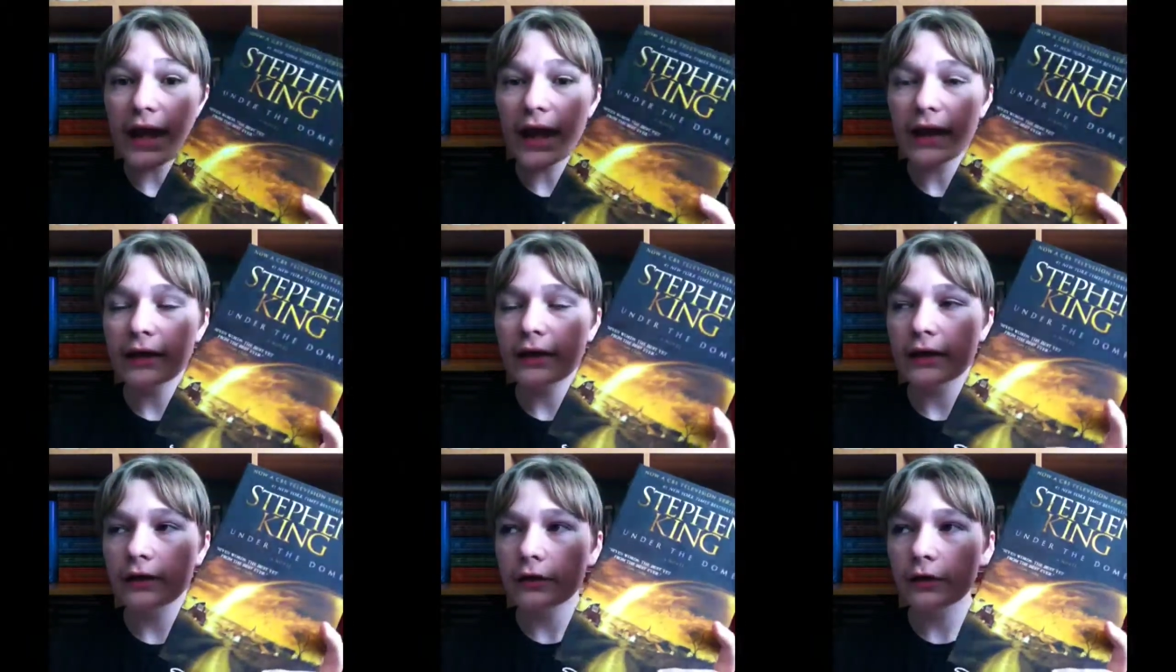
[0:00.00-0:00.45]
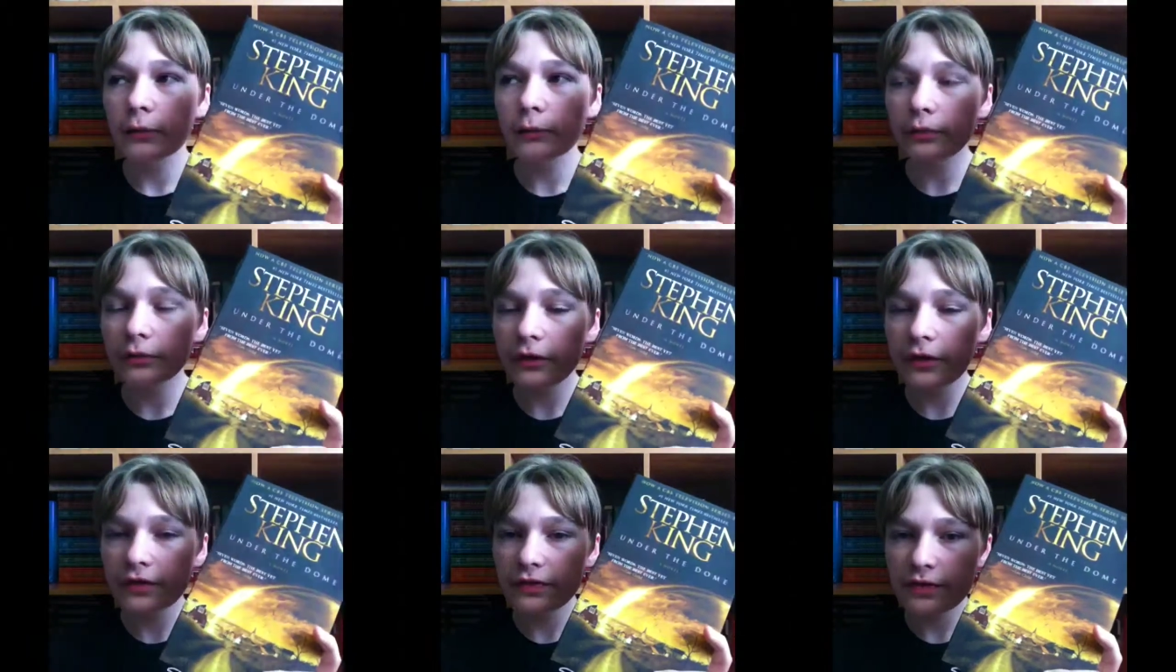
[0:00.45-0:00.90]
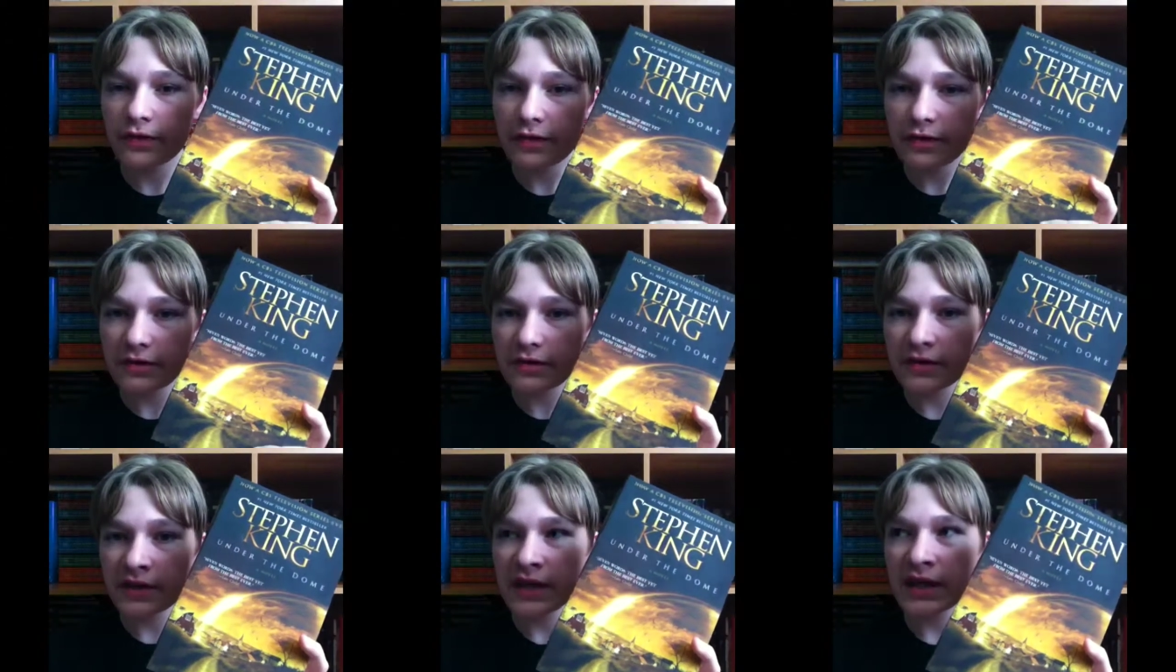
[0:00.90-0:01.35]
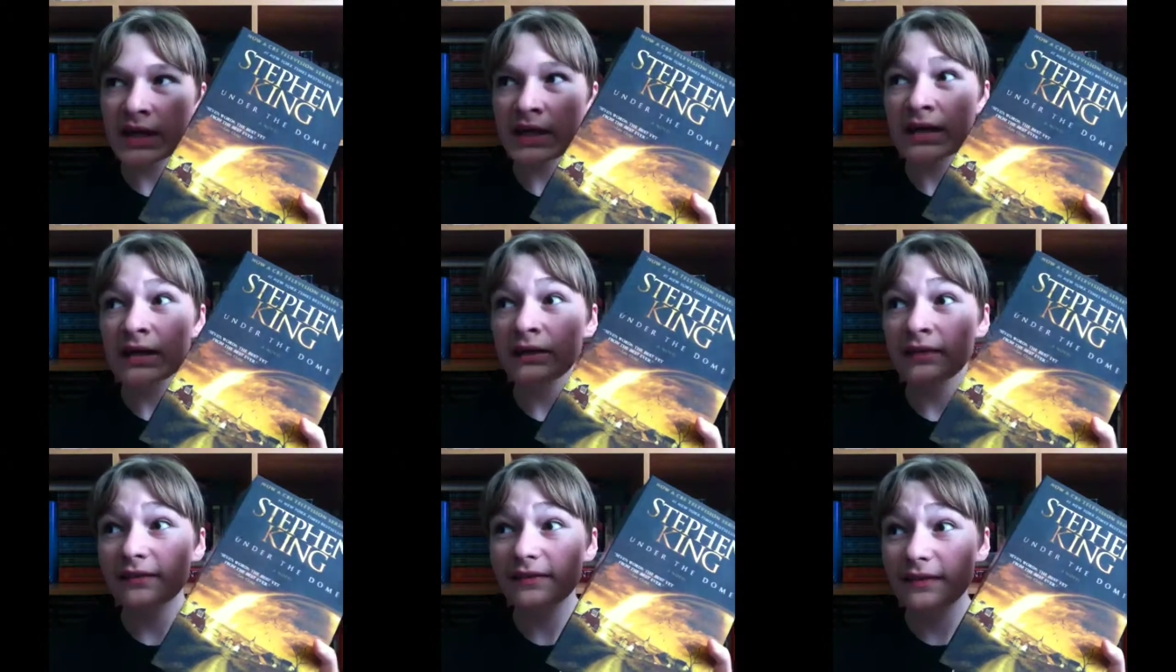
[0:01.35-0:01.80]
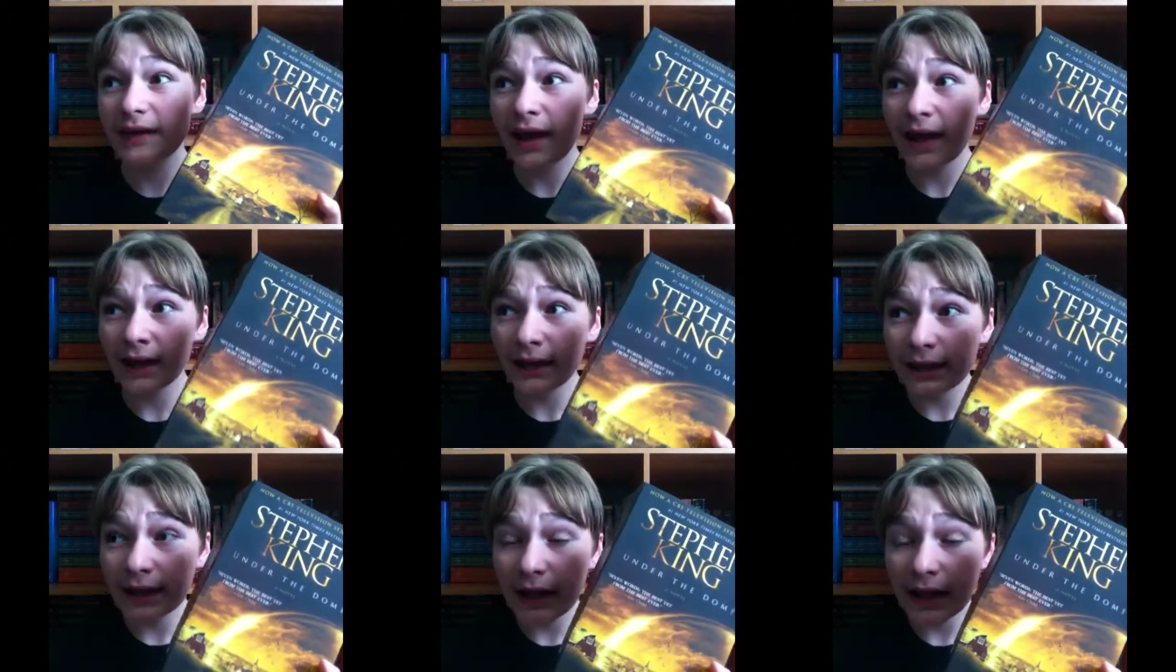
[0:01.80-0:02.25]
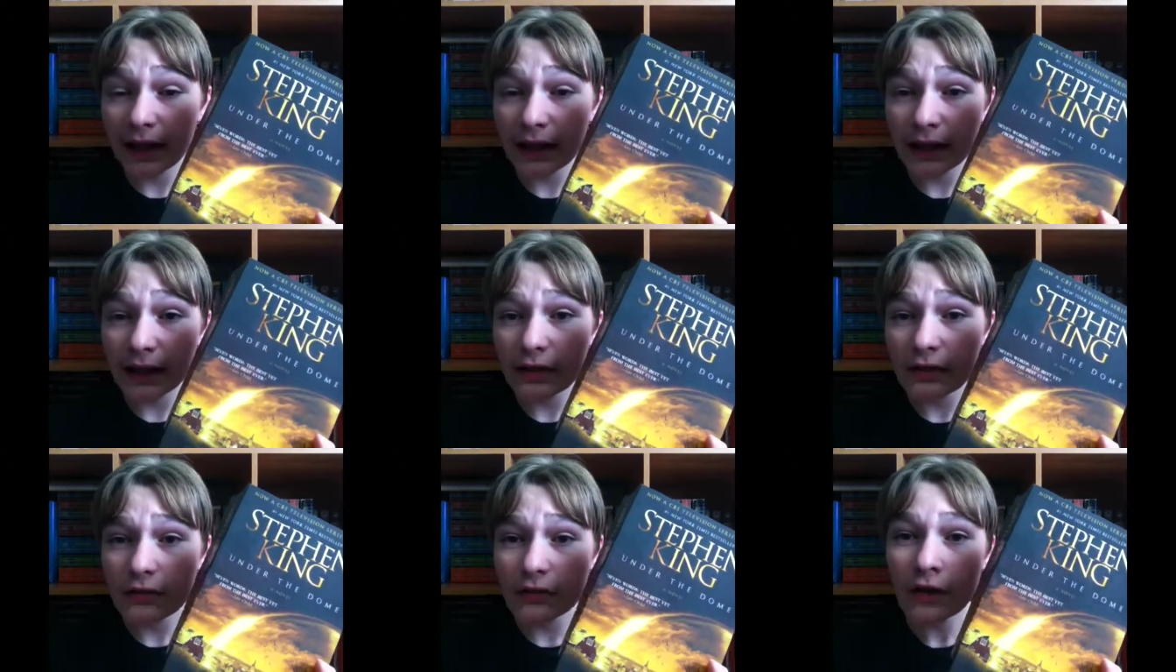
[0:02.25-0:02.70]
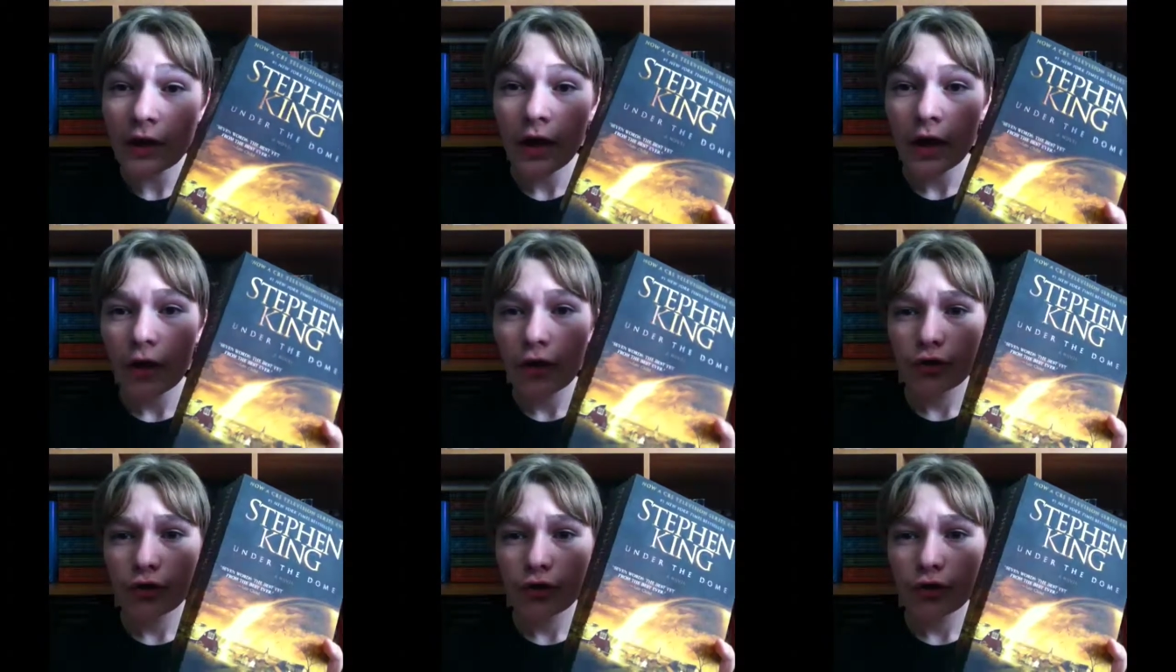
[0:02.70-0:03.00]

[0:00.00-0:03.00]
I can complete this in 10 days.